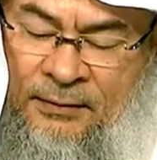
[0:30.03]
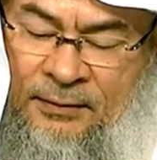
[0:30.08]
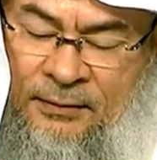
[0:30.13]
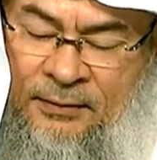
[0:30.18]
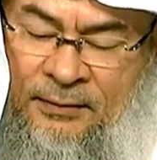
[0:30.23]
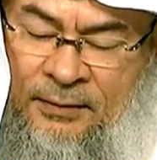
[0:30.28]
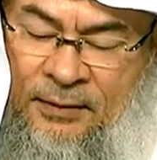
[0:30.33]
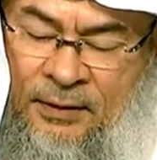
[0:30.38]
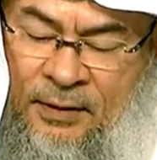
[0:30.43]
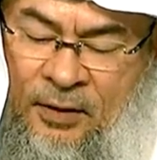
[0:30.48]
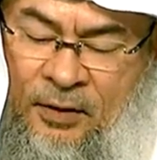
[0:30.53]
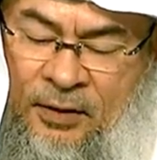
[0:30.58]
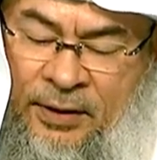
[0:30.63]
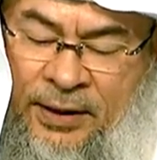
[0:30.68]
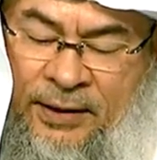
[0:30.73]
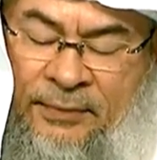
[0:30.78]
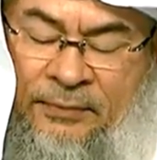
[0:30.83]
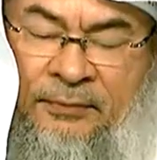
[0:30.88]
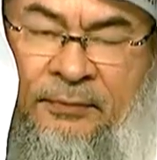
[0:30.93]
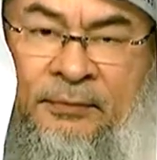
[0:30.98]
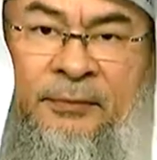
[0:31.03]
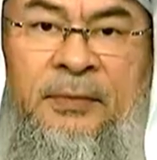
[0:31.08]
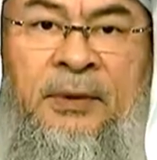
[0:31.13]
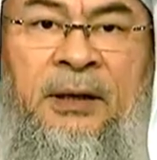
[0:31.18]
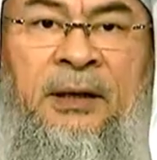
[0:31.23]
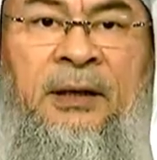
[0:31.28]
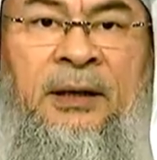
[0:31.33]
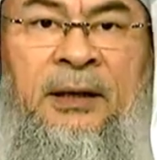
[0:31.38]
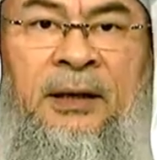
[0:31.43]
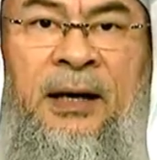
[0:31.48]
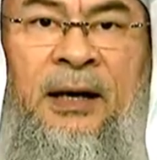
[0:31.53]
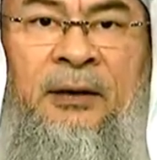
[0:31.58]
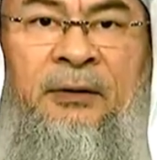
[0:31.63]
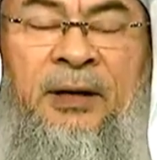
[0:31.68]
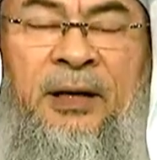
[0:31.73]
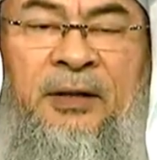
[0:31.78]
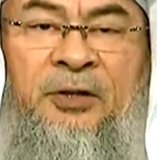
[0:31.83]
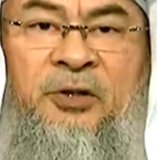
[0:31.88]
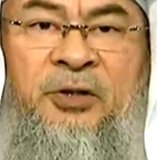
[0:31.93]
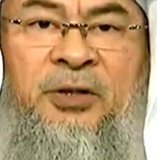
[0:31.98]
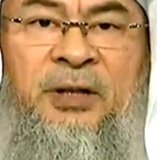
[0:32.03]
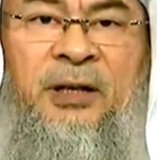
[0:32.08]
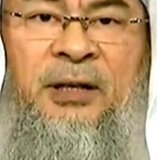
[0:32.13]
them? Okay, I will answer,